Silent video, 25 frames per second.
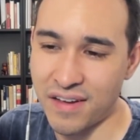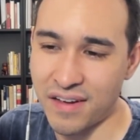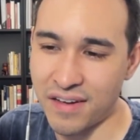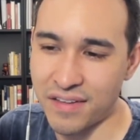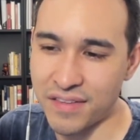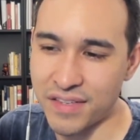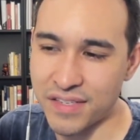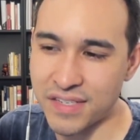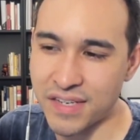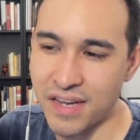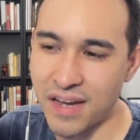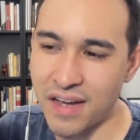
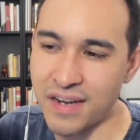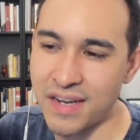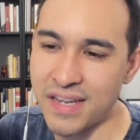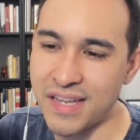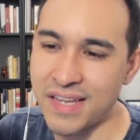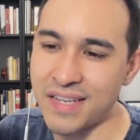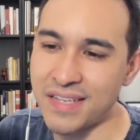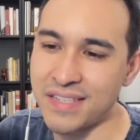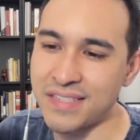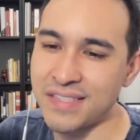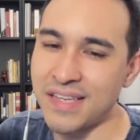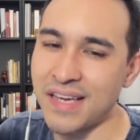This Cottony
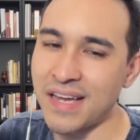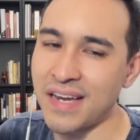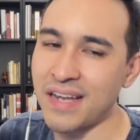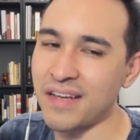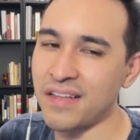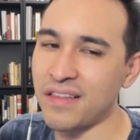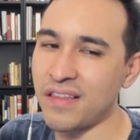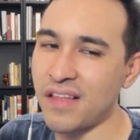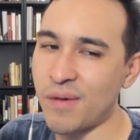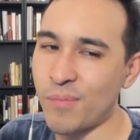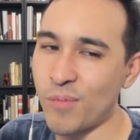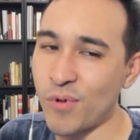is getting a
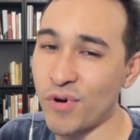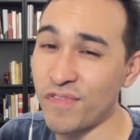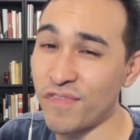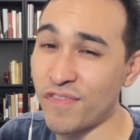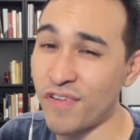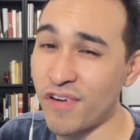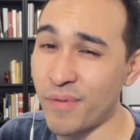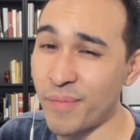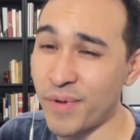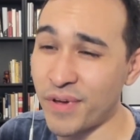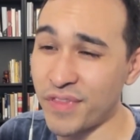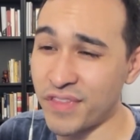lot more
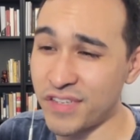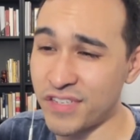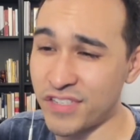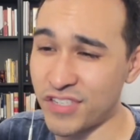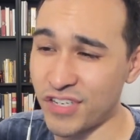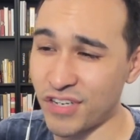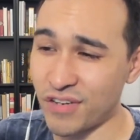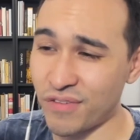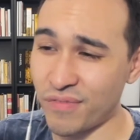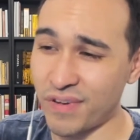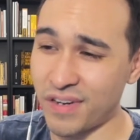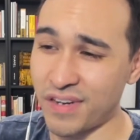farm on this
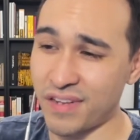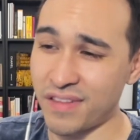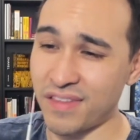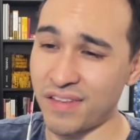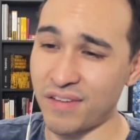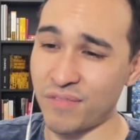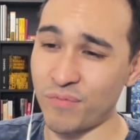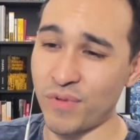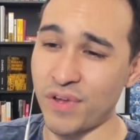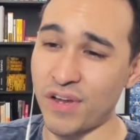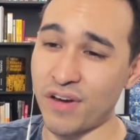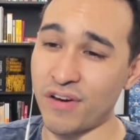Chikorita
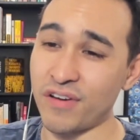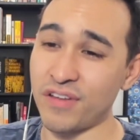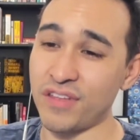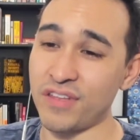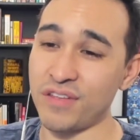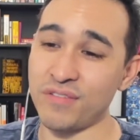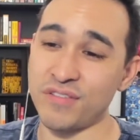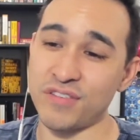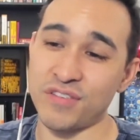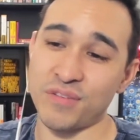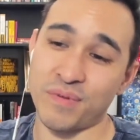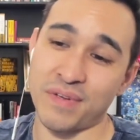than we are
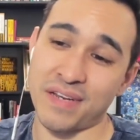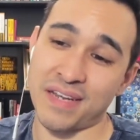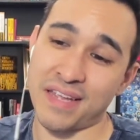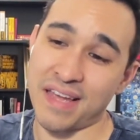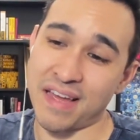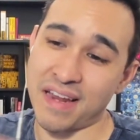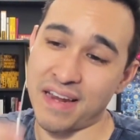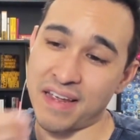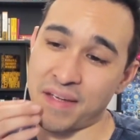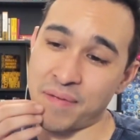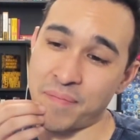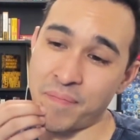used to it
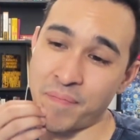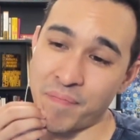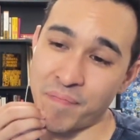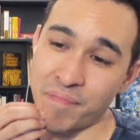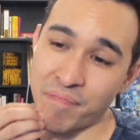getting.